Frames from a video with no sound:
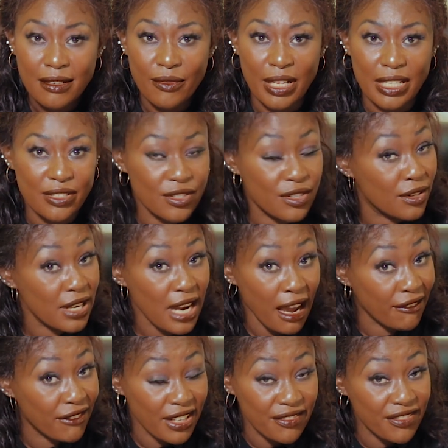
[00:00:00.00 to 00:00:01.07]
When you don't
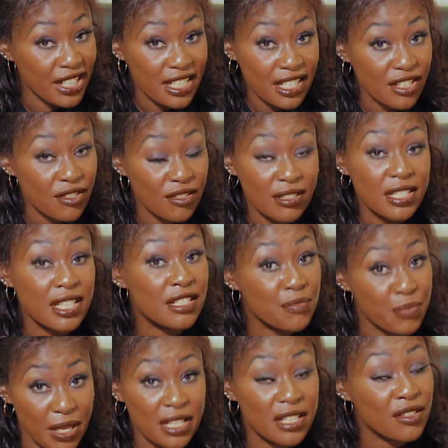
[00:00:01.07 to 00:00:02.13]
have revelation, the
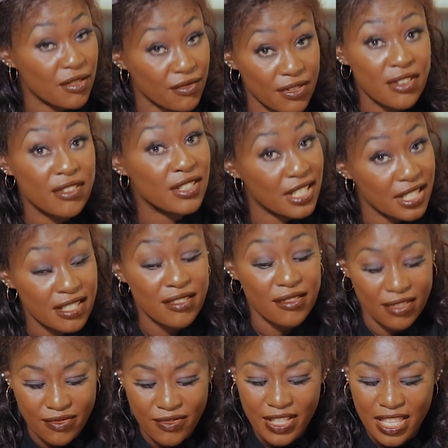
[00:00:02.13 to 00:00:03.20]
Spirit of God is
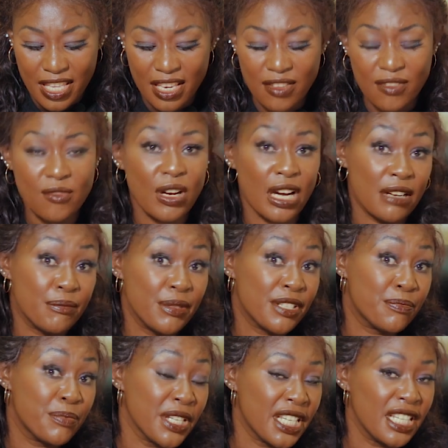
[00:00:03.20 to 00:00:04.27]
not within you. You can be
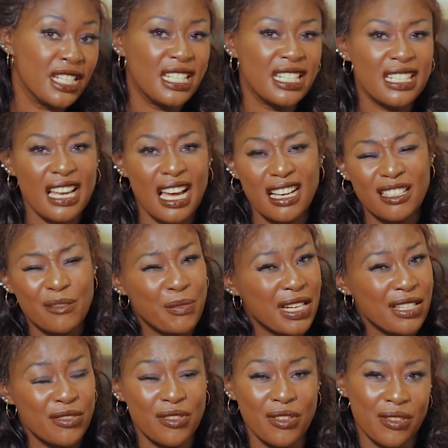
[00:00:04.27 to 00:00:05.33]
speaking in tongues,
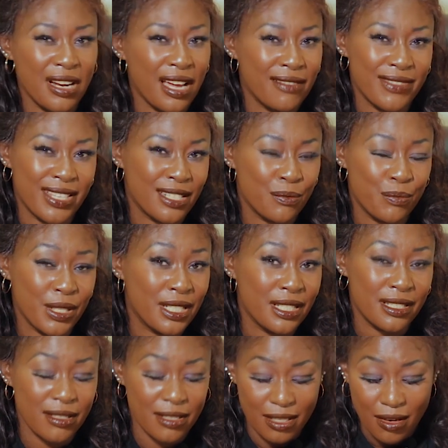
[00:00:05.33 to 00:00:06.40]
but you don't have the
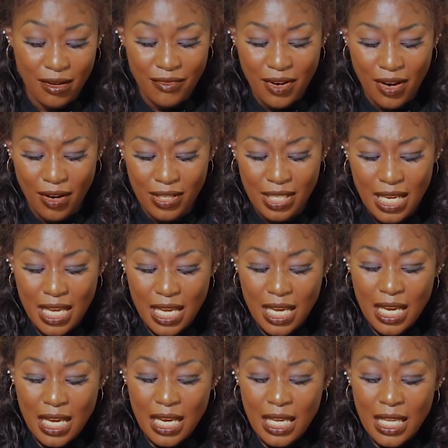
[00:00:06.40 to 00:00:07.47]
Spirit of God.
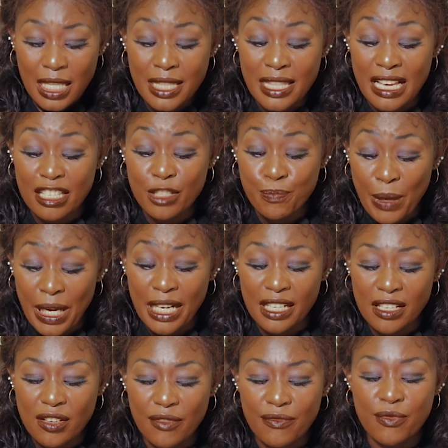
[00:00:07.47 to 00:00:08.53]
The
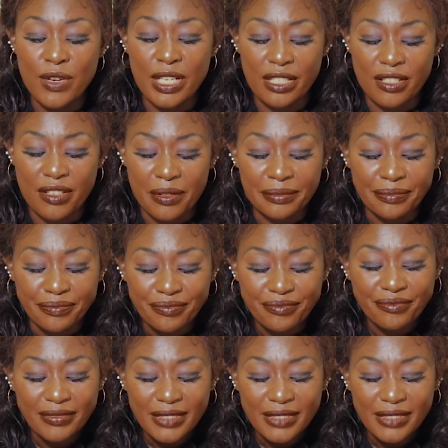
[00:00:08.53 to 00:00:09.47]
Spirit of wisdom